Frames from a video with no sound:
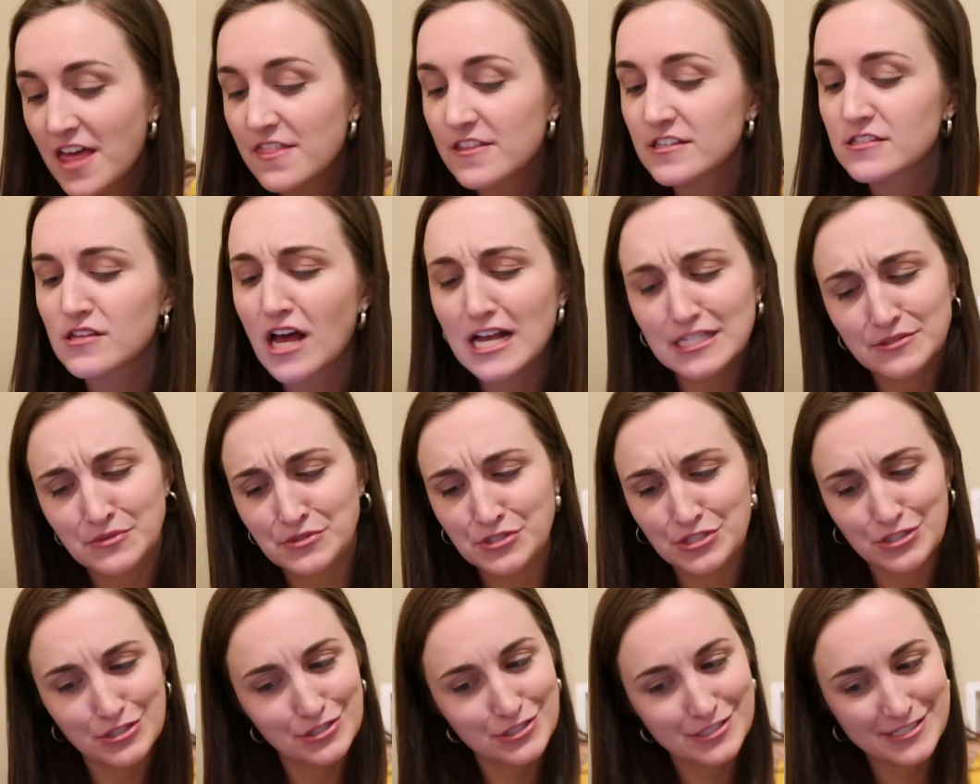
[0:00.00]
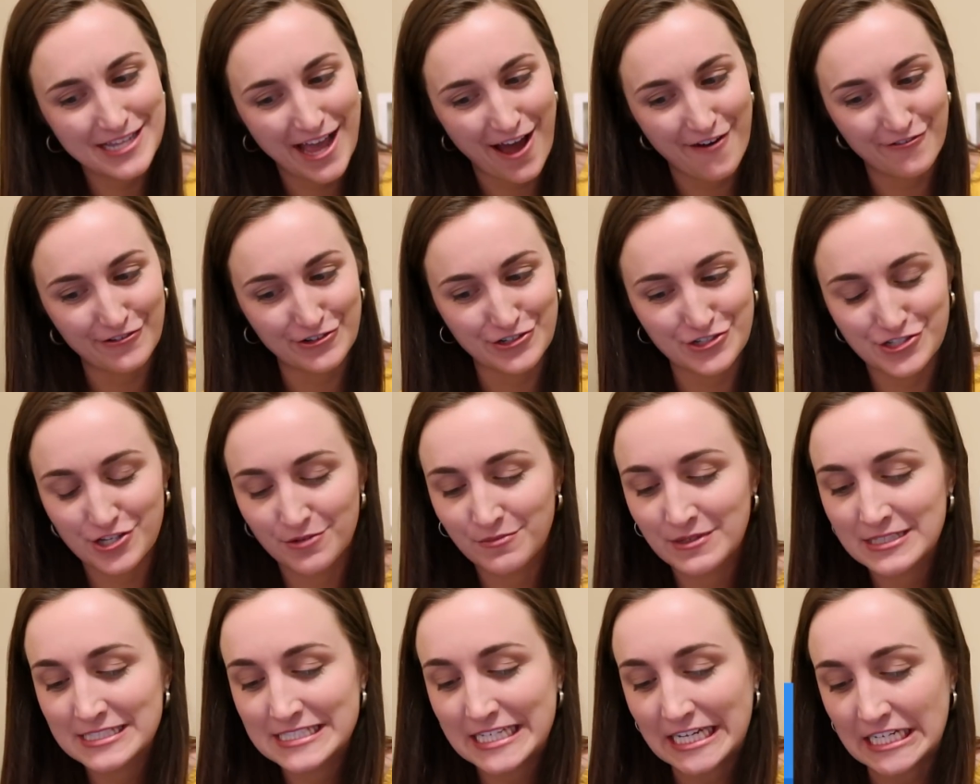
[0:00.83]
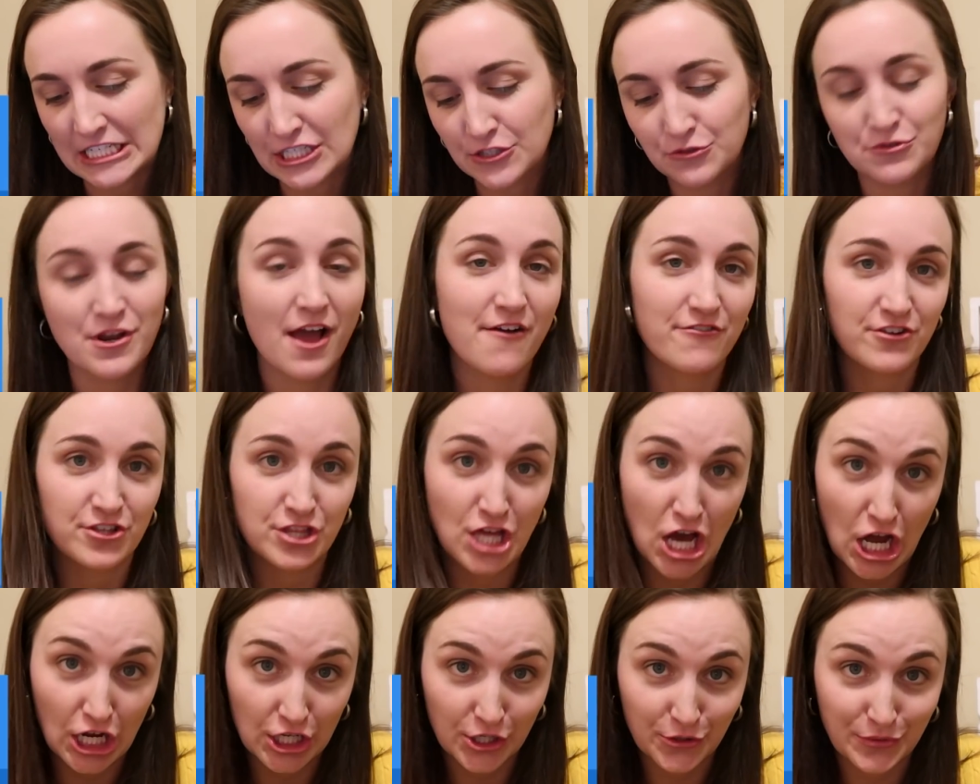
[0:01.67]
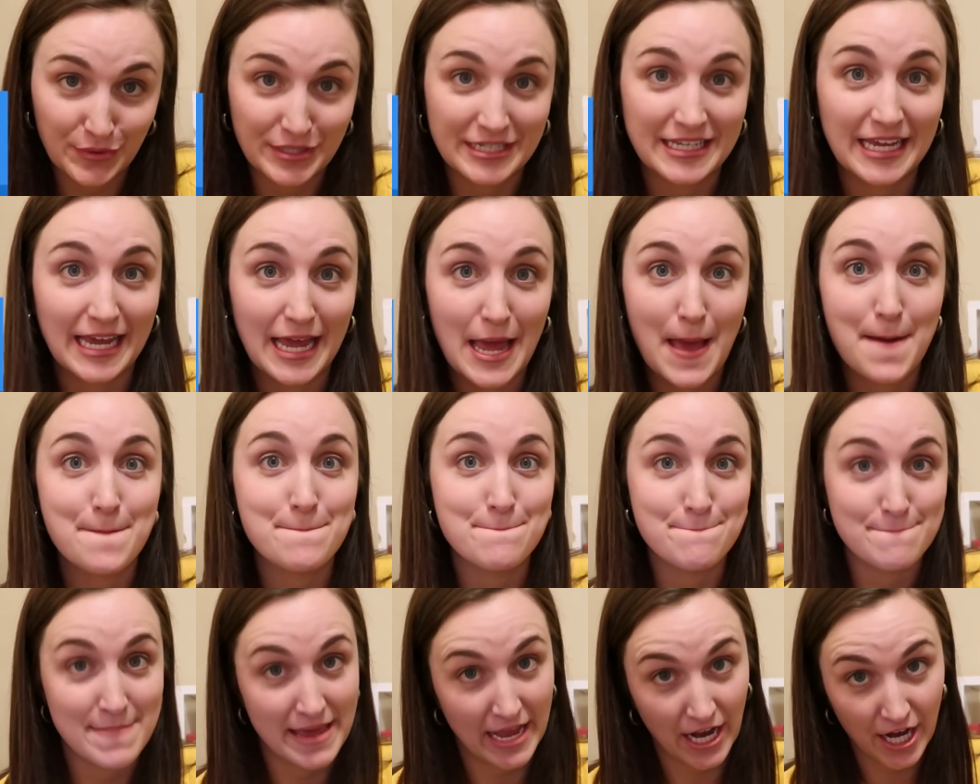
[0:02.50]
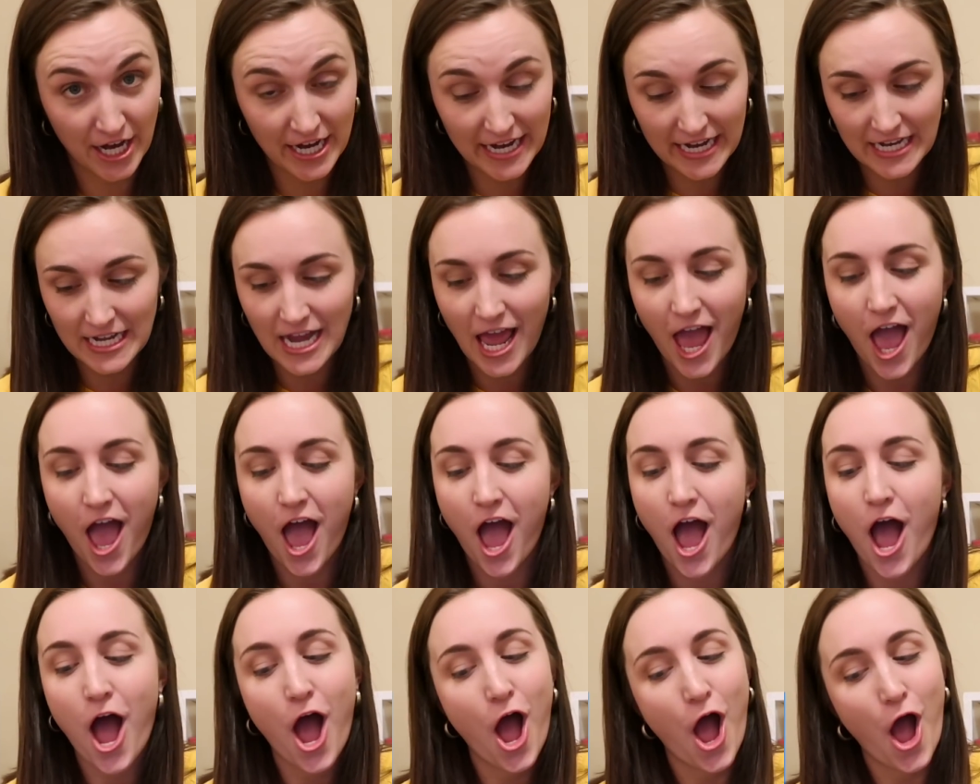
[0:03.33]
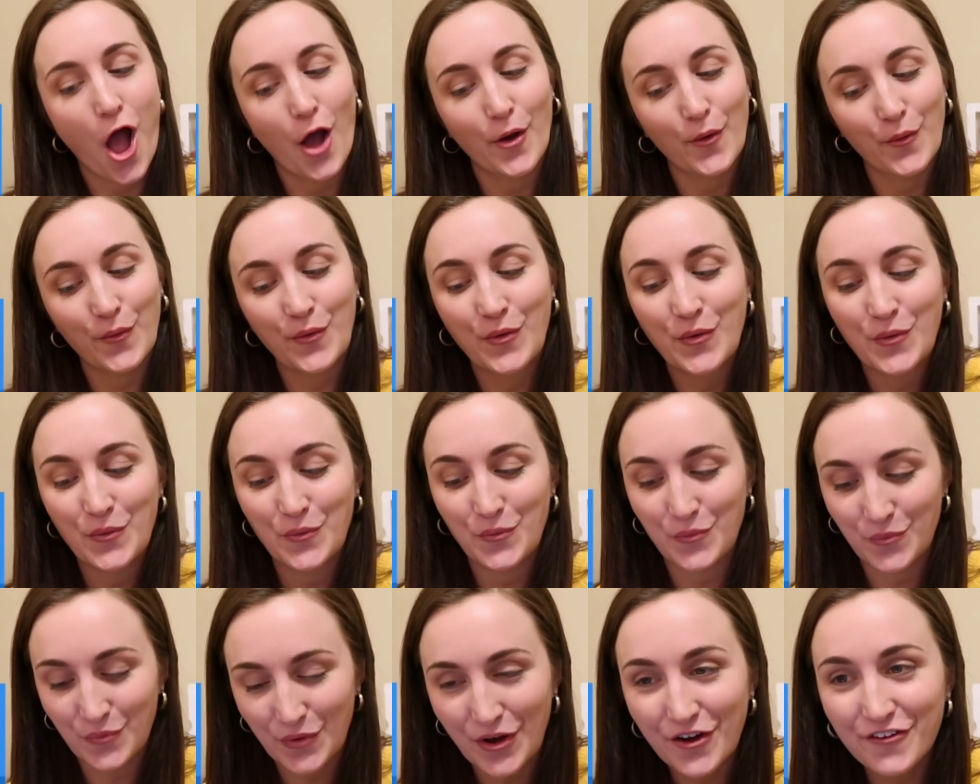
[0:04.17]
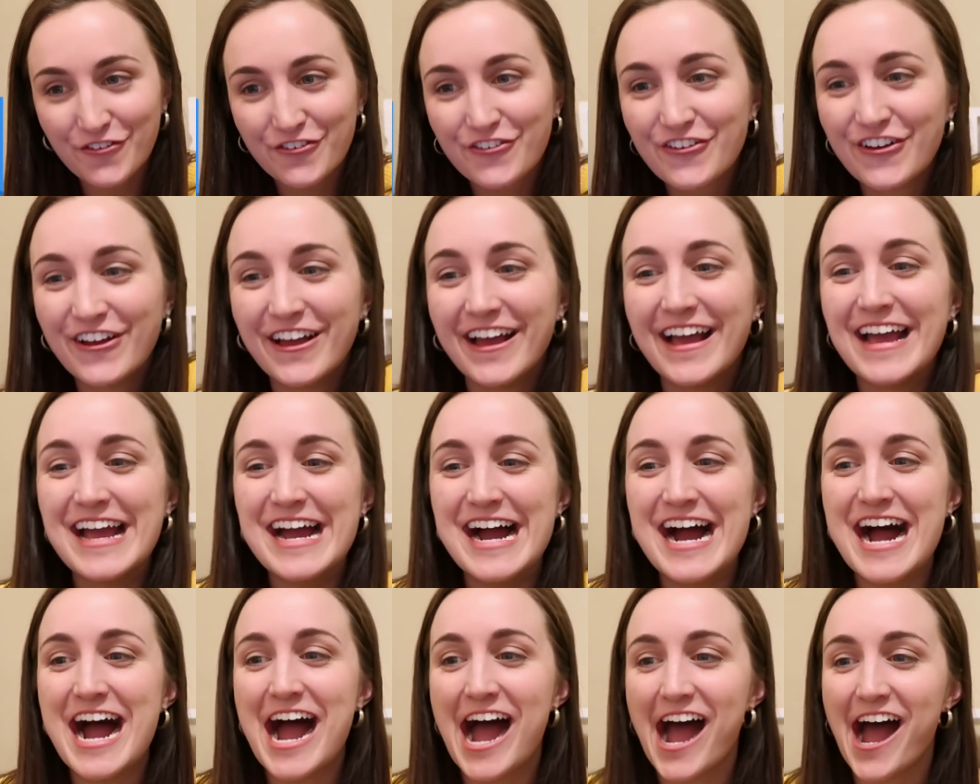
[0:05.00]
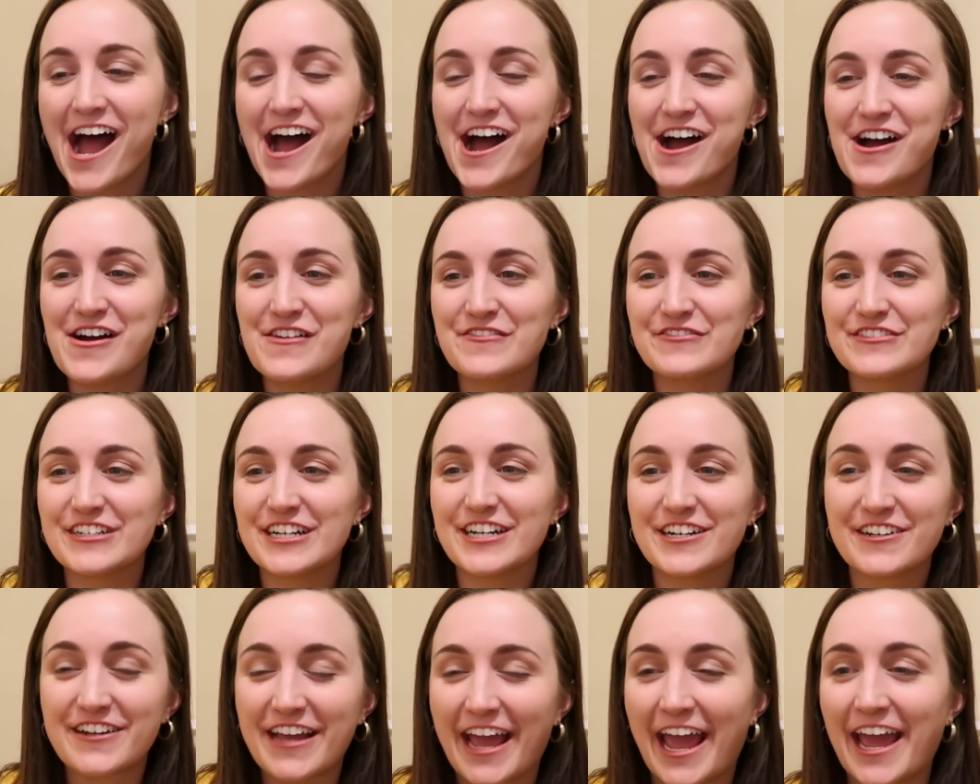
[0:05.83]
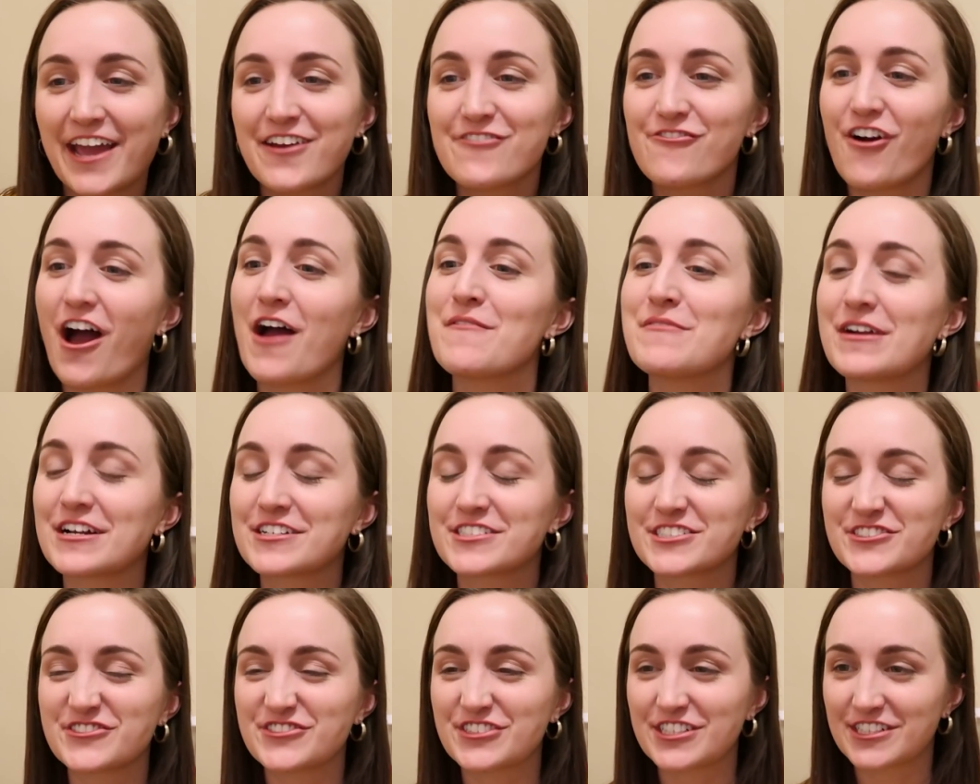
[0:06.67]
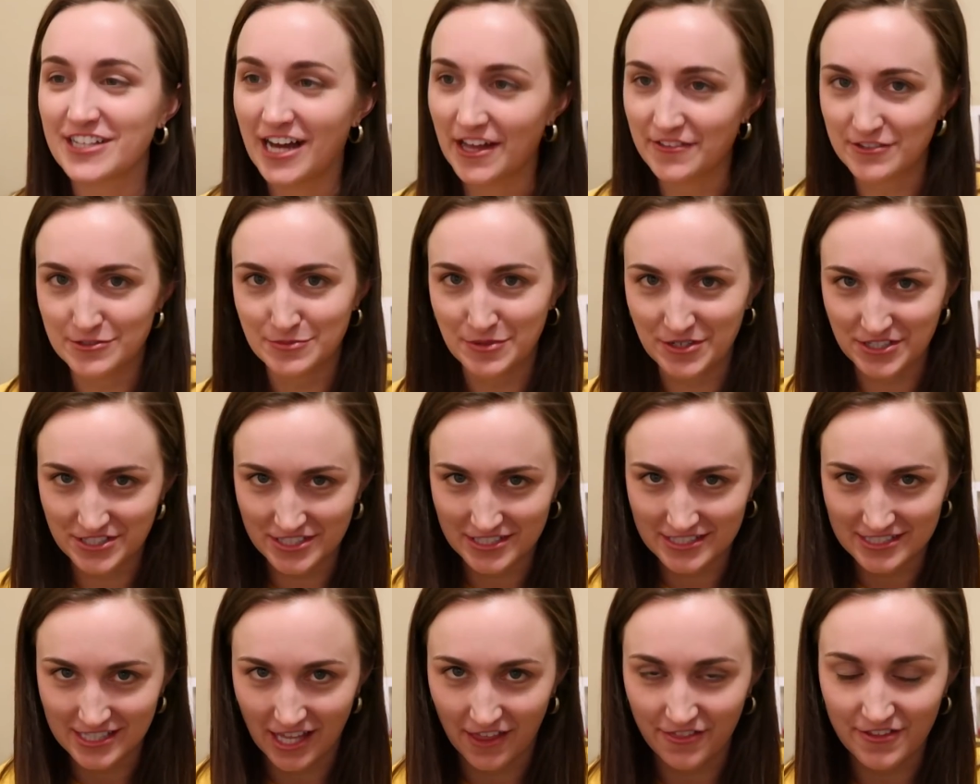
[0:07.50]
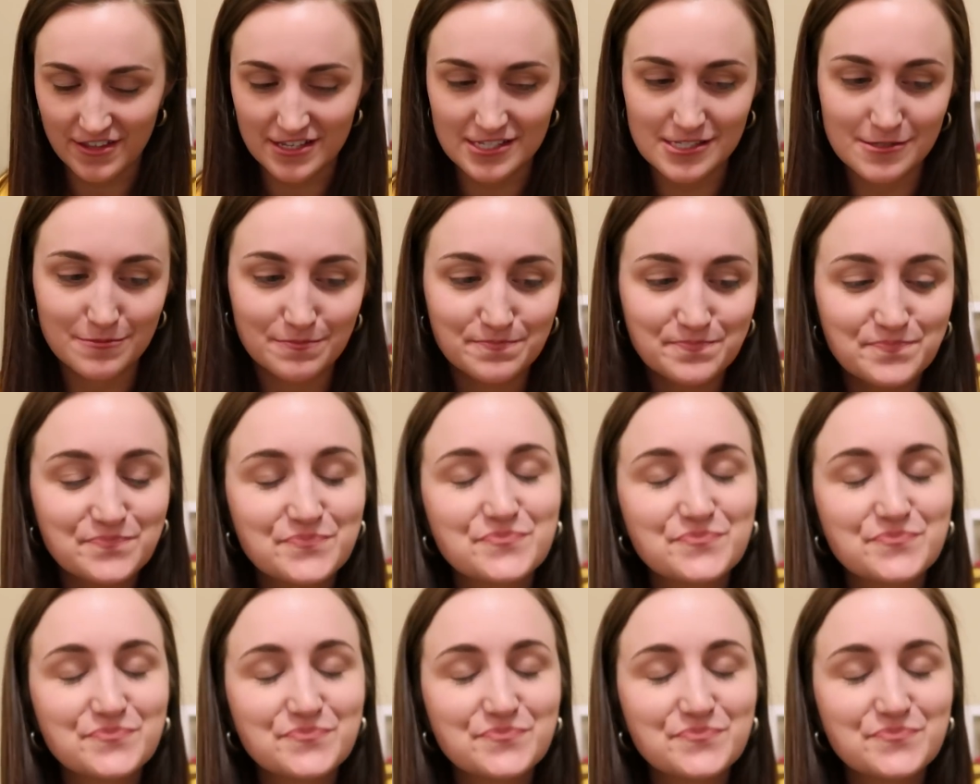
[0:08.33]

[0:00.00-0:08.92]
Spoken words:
This last one's a little savage. Someone said you never thought you would get married. Woof. Okay, well I'm actually really glad this person said this.